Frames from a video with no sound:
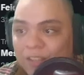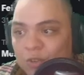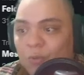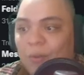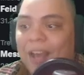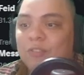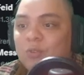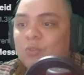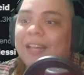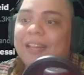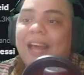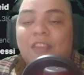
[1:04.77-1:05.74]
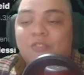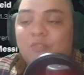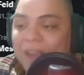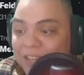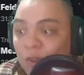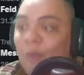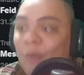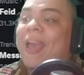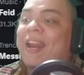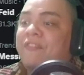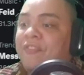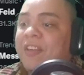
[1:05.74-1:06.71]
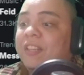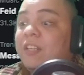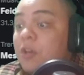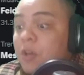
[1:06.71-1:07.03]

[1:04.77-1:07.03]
you can do that and you get no benefit,